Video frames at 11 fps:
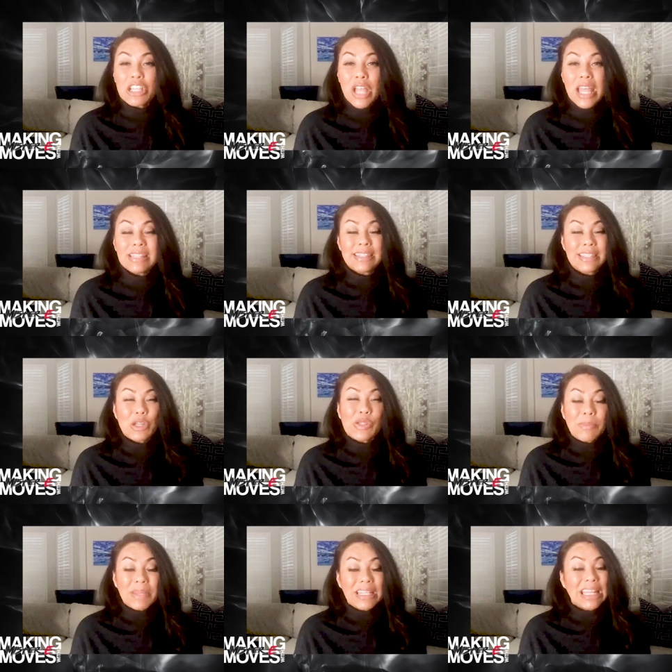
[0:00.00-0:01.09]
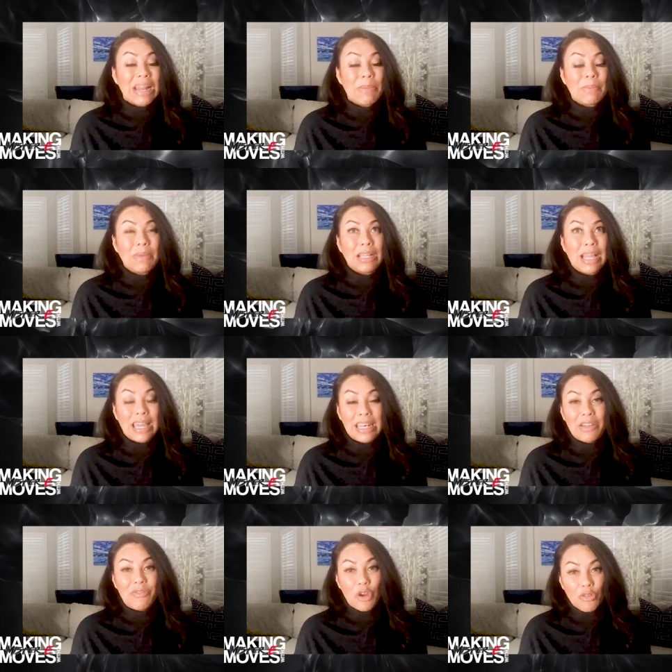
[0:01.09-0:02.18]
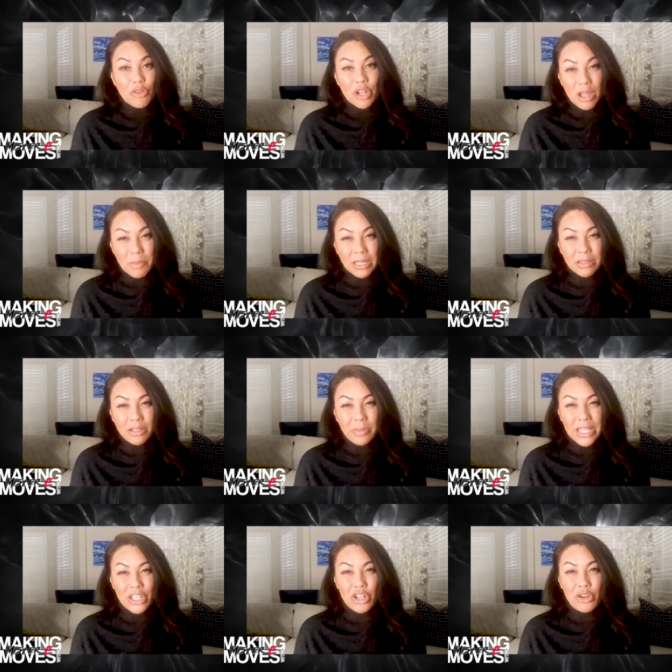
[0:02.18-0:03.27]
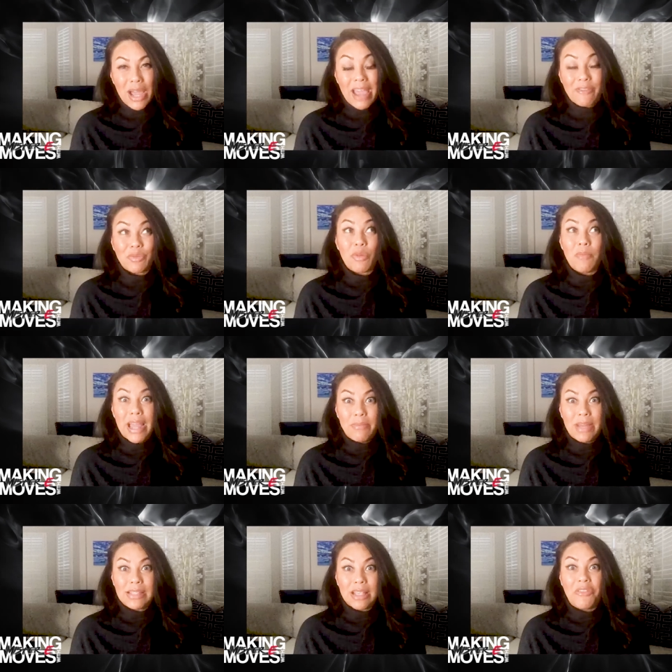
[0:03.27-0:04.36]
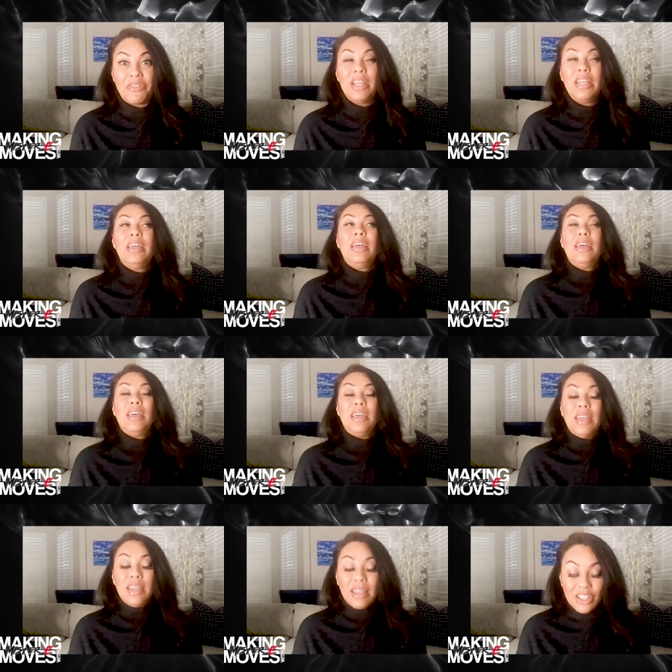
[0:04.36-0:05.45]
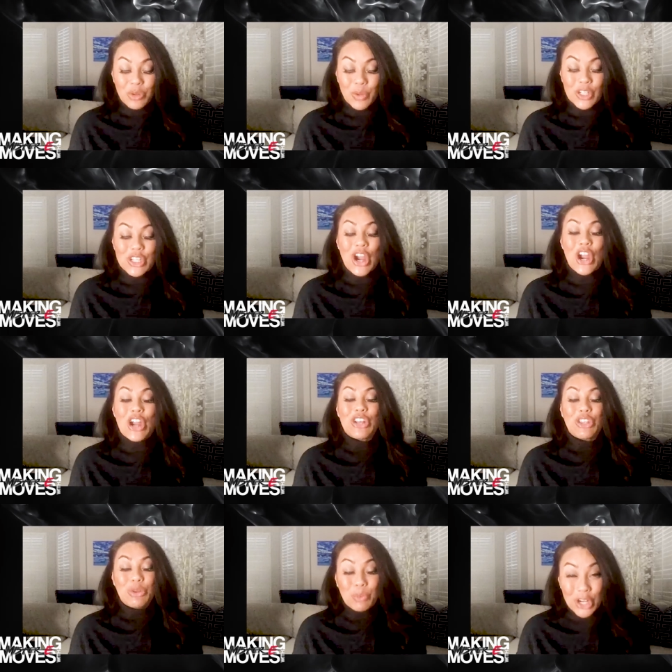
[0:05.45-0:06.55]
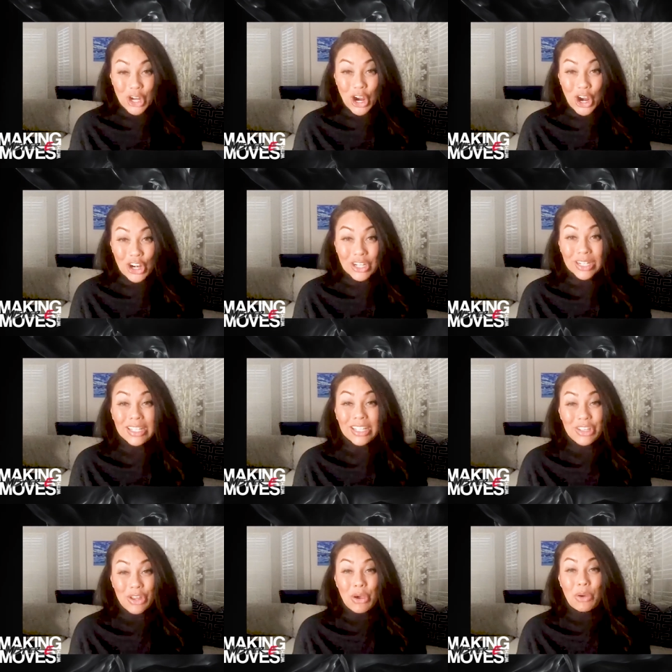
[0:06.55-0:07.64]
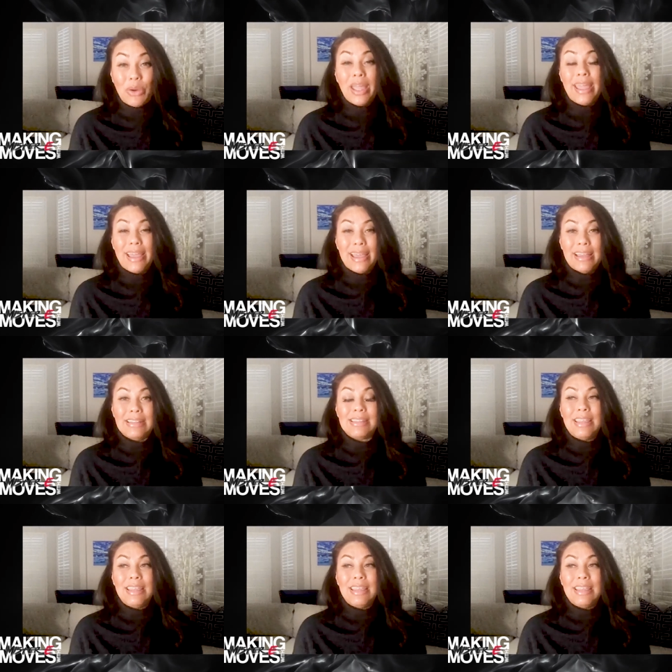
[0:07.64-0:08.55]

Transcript: It's still something that I'm kind of overcoming a little bit. You know, I have to remind myself, you worked hard, you work hard, you know, and